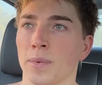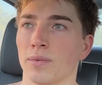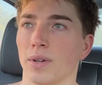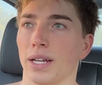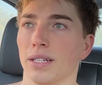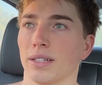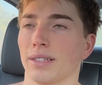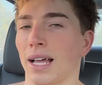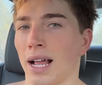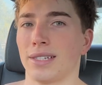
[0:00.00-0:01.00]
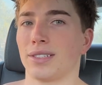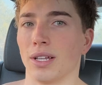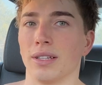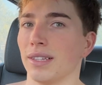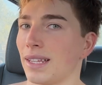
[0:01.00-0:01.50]
Right? That's
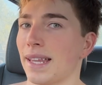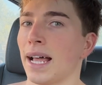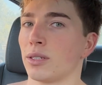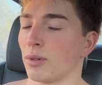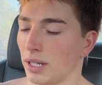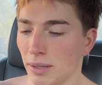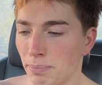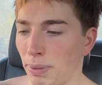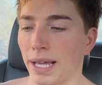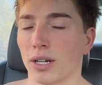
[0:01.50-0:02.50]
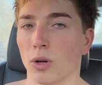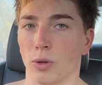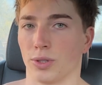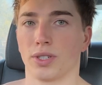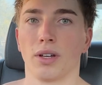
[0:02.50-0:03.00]
one of the
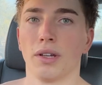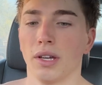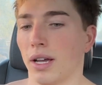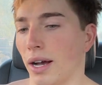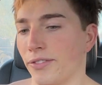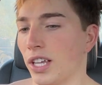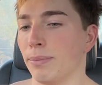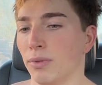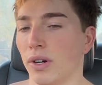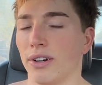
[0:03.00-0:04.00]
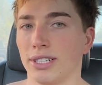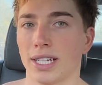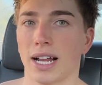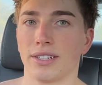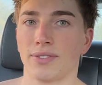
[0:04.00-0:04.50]
pinnacles of temporary
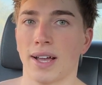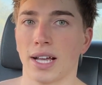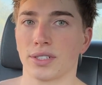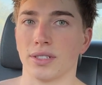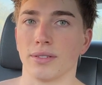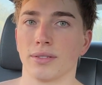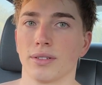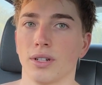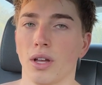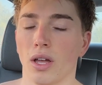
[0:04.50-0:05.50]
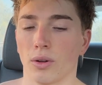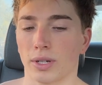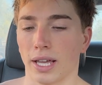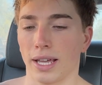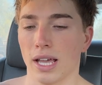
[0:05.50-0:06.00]
satisfaction.
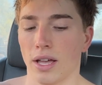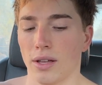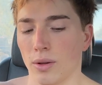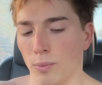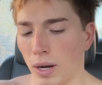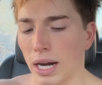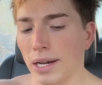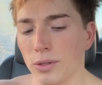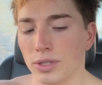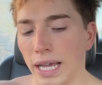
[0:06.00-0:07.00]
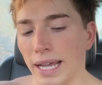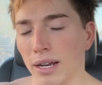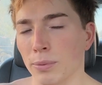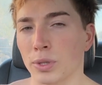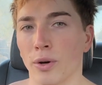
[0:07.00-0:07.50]
Okay? Why are you staying
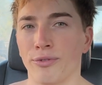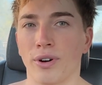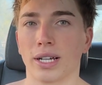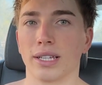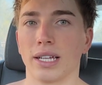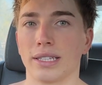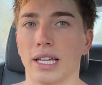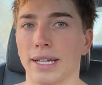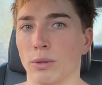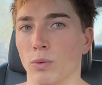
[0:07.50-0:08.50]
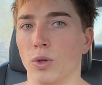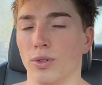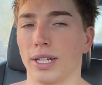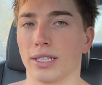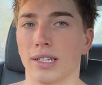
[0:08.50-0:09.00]
up so fucking late that you're
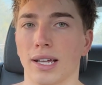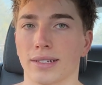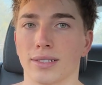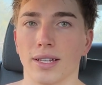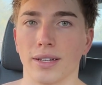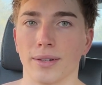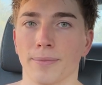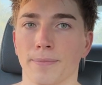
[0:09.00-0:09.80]
ruining the next day?